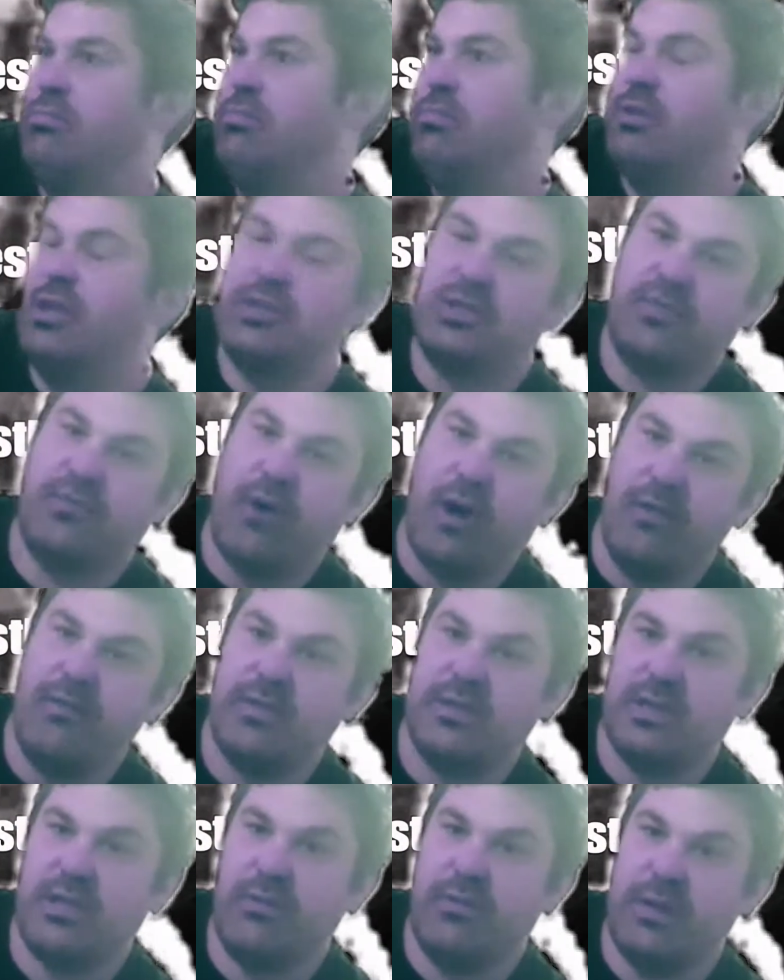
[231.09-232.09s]
to Survivor
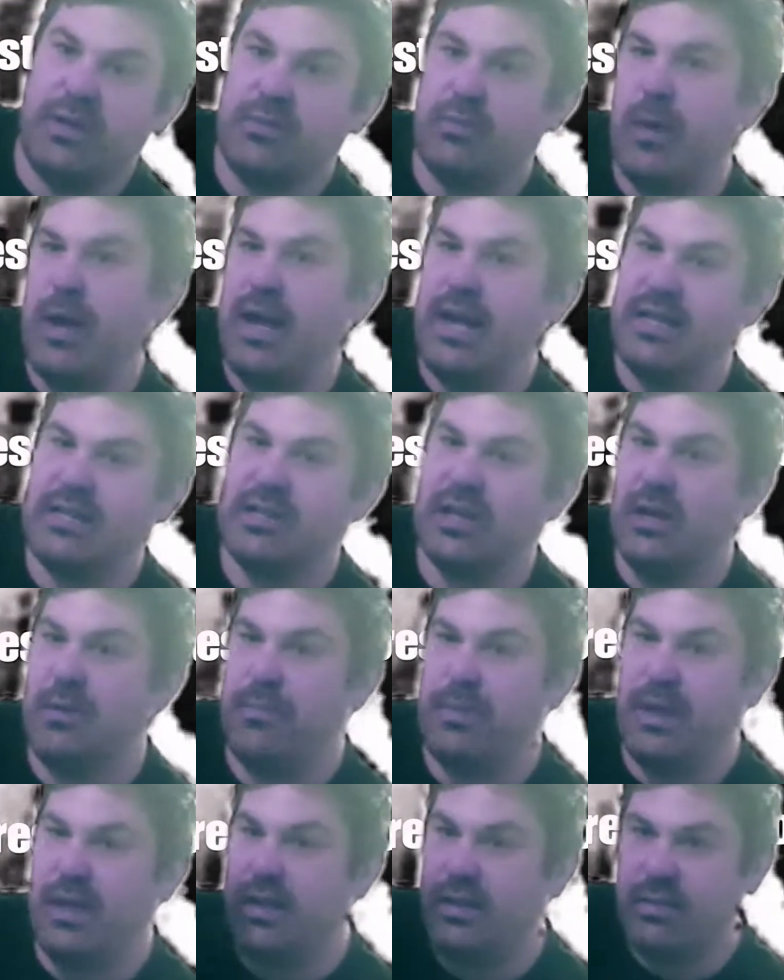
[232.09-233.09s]
Series, where it's going to
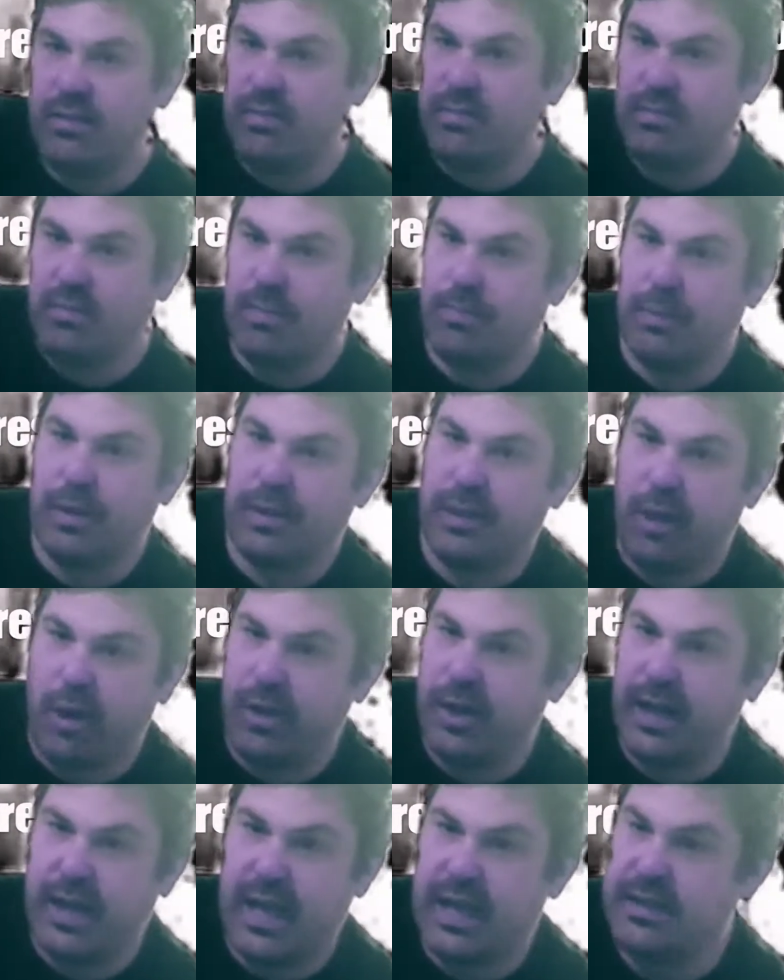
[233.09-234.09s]
be the
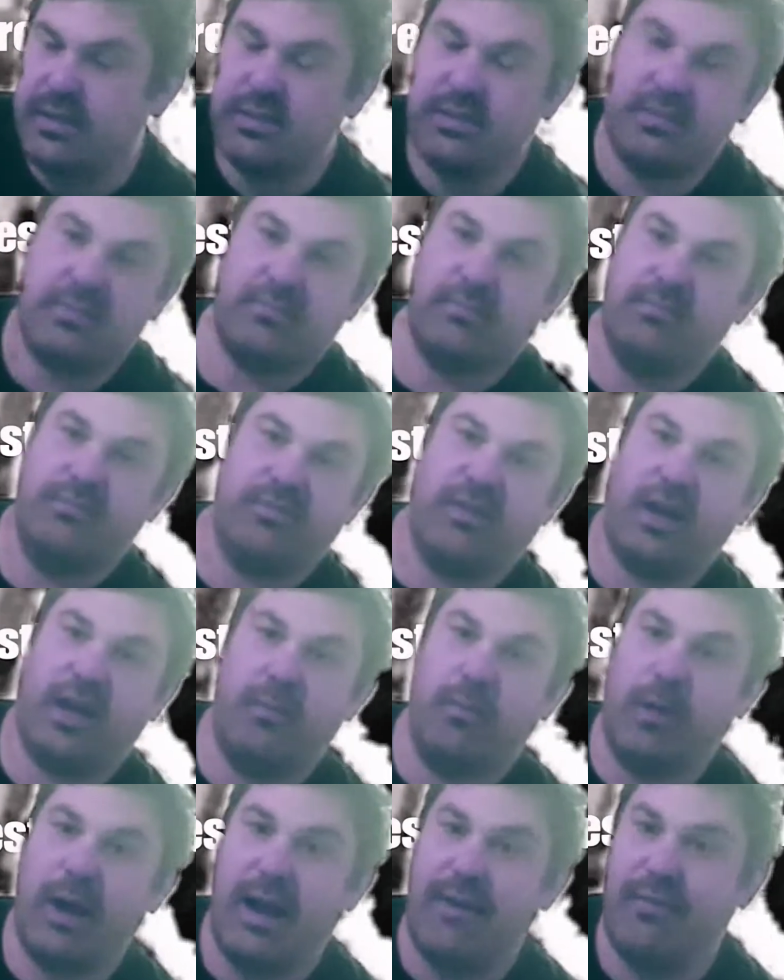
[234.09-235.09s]
Bloodline against fucking
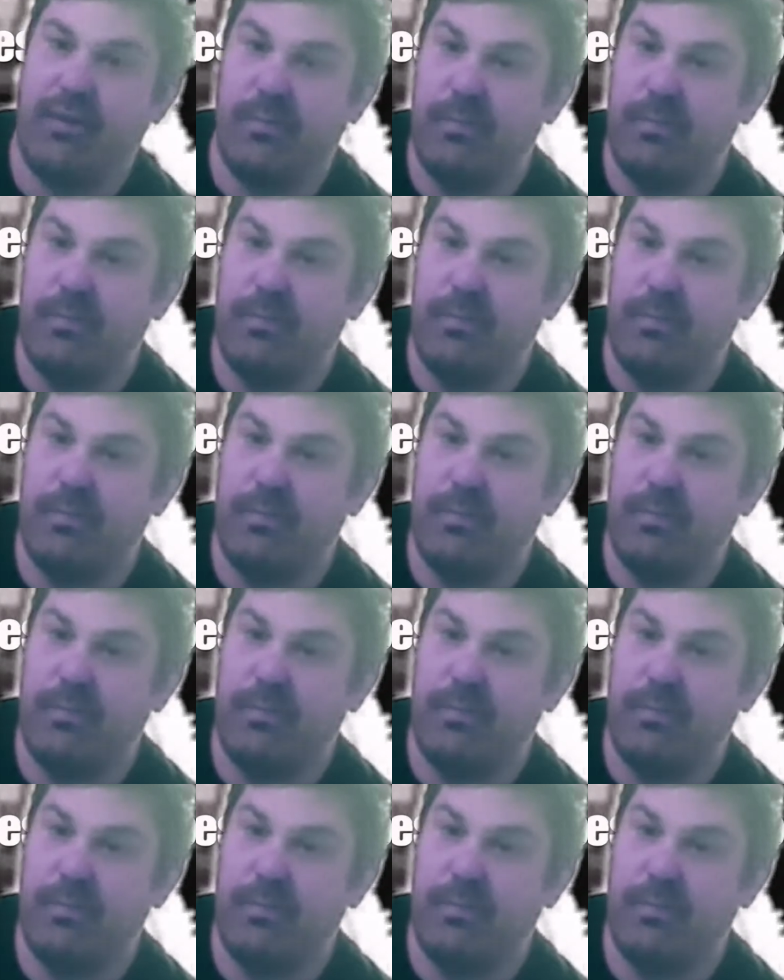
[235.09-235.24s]
whatever.